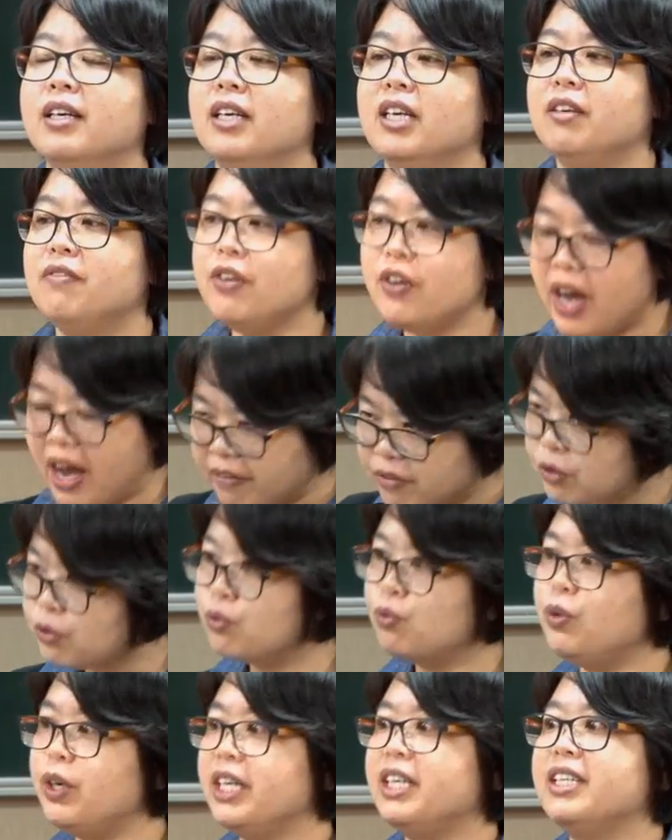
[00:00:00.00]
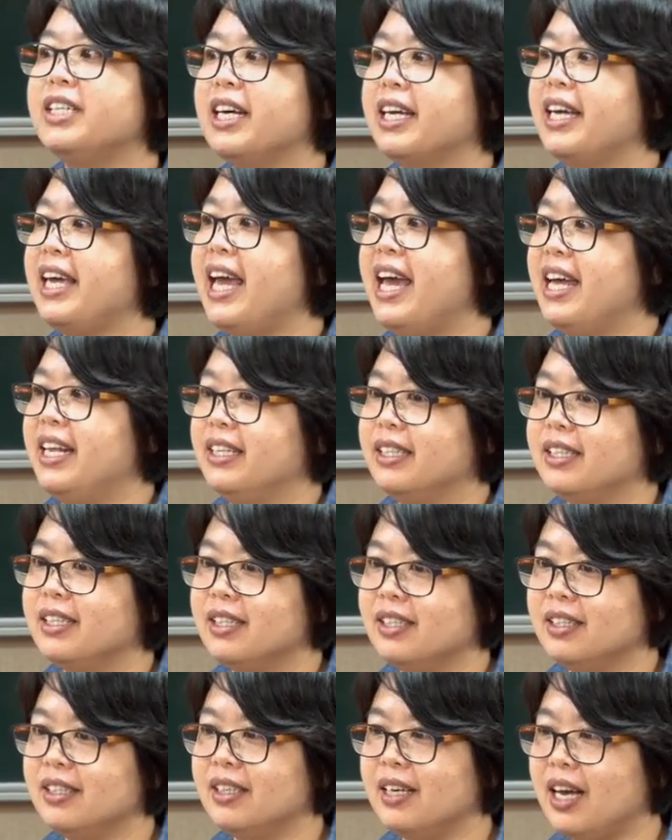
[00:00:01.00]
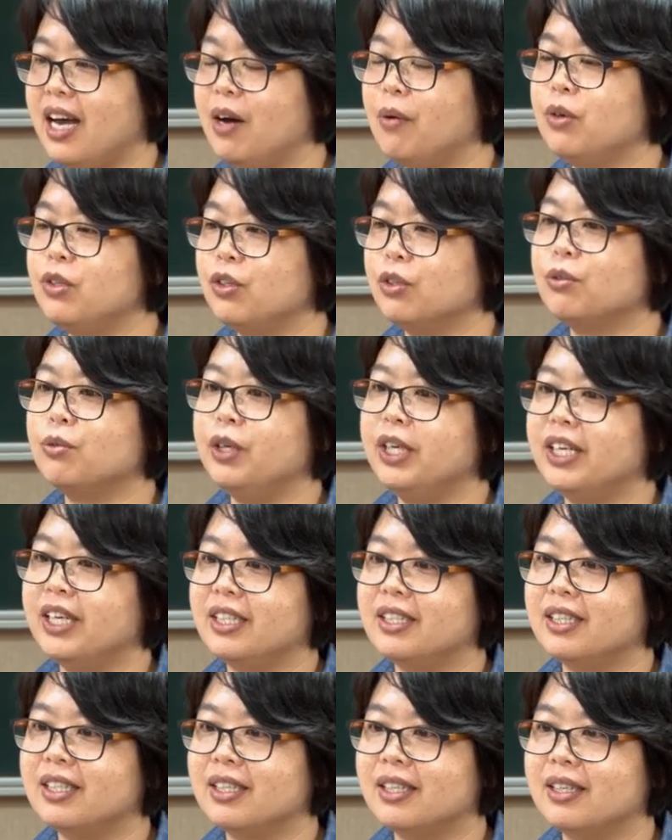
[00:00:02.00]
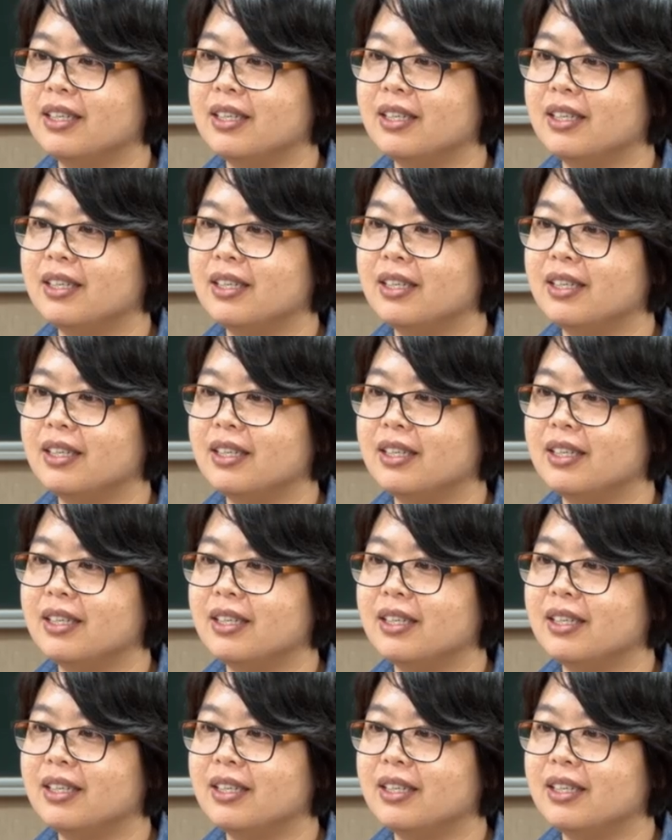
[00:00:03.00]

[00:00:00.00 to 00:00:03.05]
If you have to read it again, how would you read it?